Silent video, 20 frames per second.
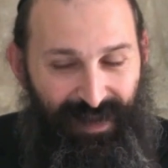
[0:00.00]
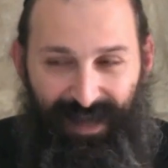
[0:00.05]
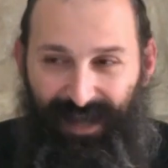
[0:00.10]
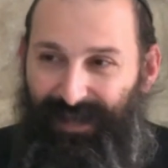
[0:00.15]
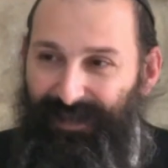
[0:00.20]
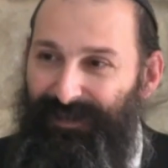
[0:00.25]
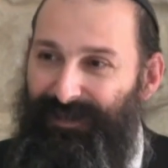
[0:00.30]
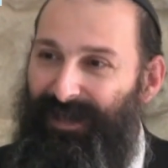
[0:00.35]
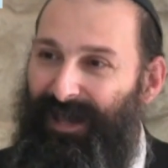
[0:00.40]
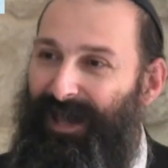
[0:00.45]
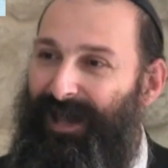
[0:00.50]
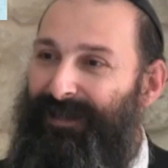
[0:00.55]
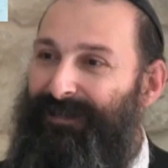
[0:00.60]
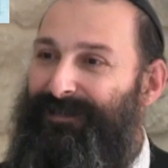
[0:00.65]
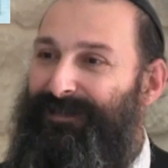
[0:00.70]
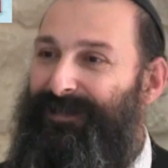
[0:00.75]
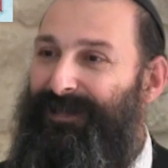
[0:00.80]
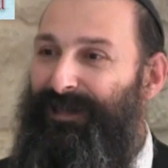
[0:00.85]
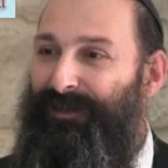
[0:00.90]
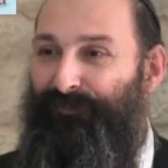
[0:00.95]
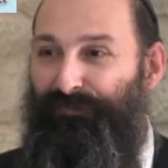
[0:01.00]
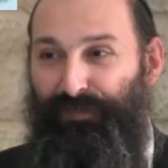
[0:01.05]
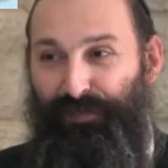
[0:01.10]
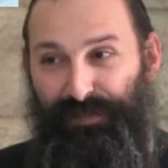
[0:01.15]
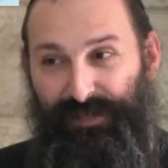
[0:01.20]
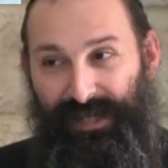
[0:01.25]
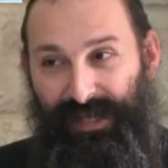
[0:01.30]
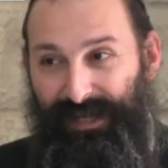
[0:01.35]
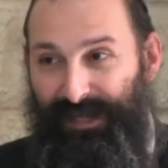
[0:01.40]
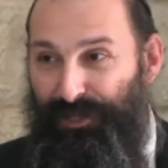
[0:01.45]
And that if
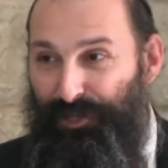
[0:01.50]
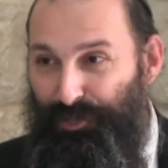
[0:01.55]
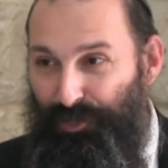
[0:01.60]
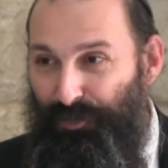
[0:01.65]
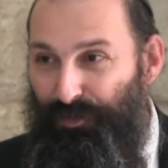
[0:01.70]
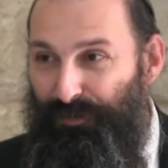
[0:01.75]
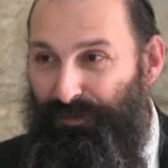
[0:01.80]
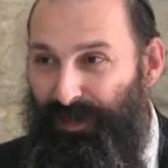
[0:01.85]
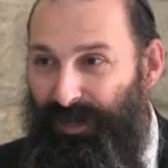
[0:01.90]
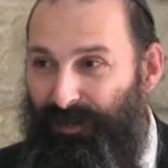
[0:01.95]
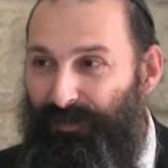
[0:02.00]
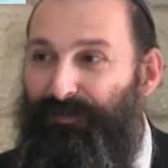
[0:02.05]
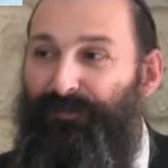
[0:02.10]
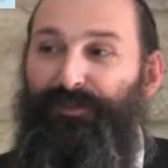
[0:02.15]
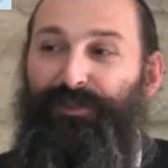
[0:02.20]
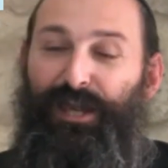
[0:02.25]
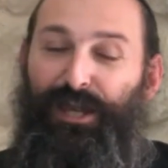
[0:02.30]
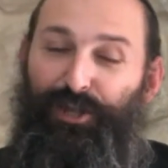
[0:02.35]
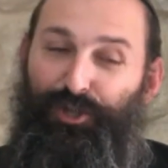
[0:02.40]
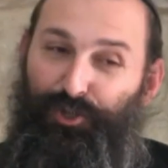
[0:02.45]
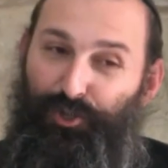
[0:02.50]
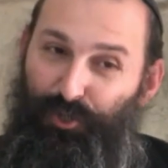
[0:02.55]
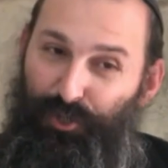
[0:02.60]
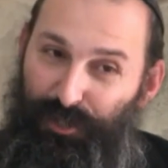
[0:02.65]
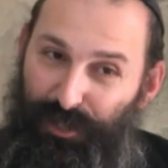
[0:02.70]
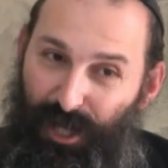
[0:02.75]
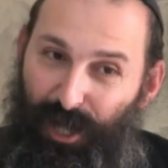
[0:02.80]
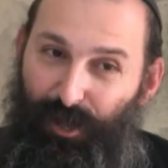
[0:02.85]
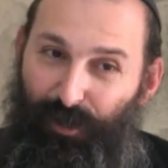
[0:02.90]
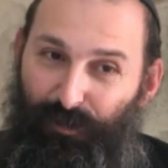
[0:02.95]
there's any Jew there, they
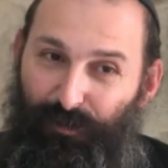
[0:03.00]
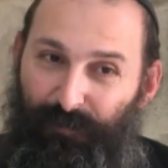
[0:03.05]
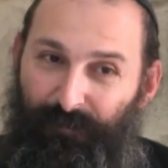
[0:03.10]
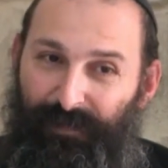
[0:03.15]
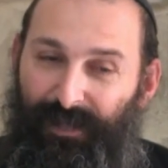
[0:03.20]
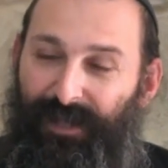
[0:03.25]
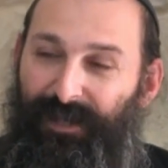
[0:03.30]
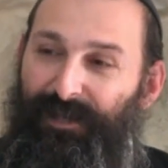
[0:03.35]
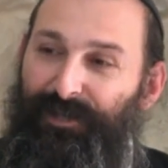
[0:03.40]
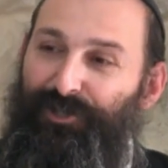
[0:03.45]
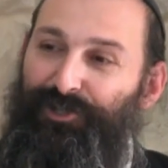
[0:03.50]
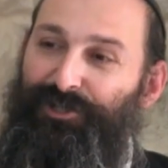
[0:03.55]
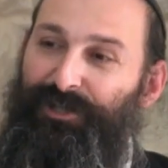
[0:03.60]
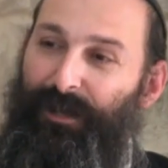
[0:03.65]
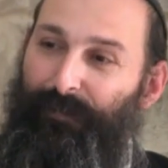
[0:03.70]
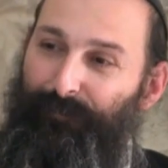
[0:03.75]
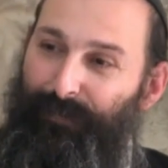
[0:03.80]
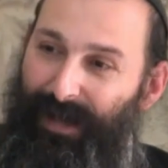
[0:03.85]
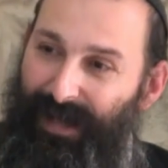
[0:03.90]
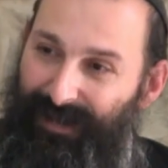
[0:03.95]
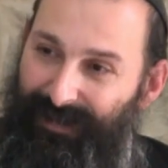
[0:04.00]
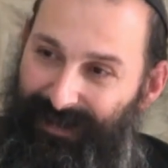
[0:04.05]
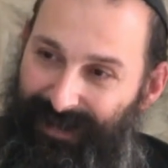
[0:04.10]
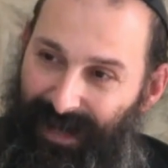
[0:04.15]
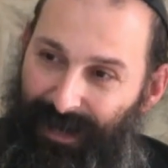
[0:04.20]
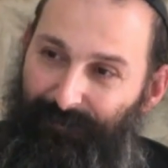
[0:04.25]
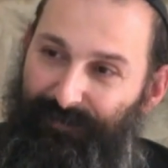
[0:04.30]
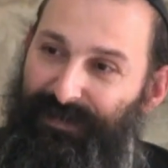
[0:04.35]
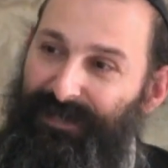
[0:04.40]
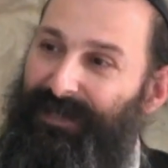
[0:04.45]
should know Shabbat
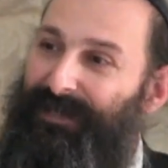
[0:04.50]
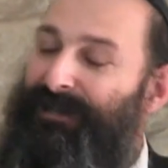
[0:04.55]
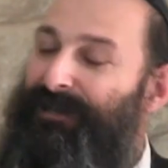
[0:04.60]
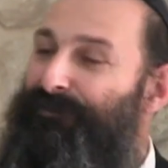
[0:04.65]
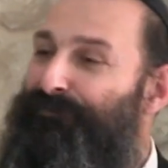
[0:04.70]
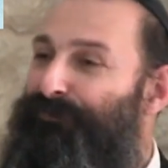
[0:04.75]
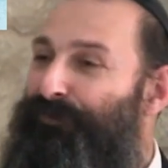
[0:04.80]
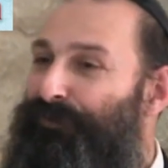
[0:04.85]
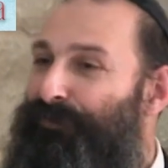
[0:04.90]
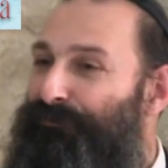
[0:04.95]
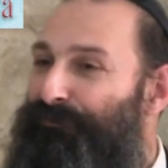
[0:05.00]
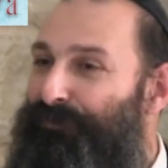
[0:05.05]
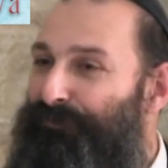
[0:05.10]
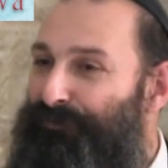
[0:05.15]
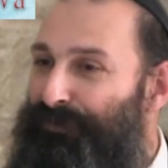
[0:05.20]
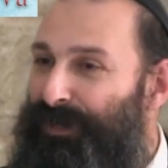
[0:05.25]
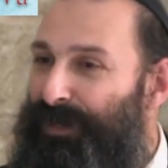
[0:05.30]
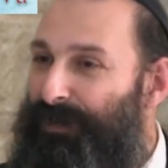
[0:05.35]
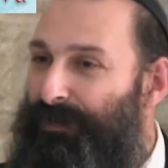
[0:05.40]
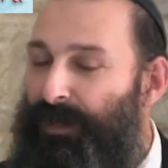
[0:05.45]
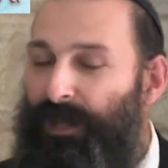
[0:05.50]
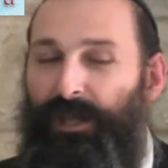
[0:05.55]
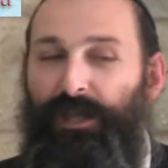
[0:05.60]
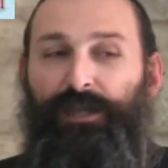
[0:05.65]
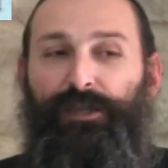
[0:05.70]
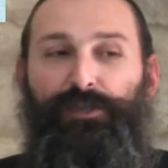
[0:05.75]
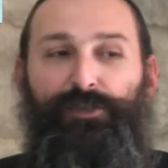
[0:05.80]
comes in at 4:15.